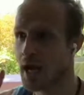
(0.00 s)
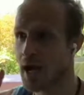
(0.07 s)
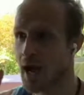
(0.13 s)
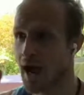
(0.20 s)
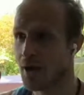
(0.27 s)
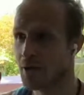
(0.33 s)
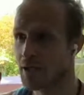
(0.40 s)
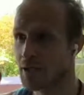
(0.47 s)

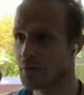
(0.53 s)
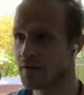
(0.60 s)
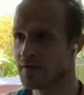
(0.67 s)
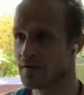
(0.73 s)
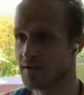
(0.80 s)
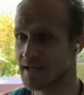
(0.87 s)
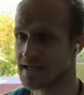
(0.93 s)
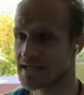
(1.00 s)
How can we
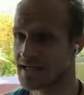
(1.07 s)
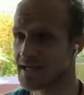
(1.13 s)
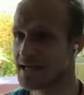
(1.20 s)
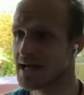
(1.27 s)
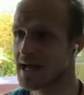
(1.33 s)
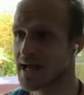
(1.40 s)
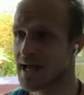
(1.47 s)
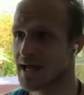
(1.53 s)
fix
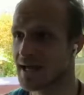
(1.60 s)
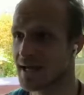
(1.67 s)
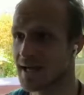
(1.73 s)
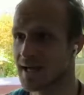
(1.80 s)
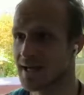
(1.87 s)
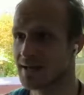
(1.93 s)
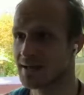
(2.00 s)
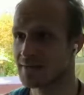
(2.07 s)
it
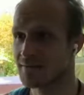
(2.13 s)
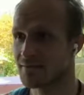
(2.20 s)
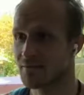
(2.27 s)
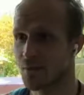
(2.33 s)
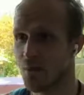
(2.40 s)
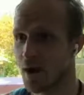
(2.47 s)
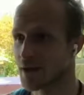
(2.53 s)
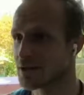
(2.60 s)
in
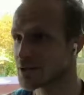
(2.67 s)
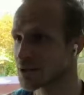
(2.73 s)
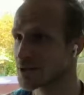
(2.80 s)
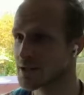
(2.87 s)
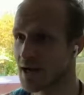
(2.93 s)
1 or 2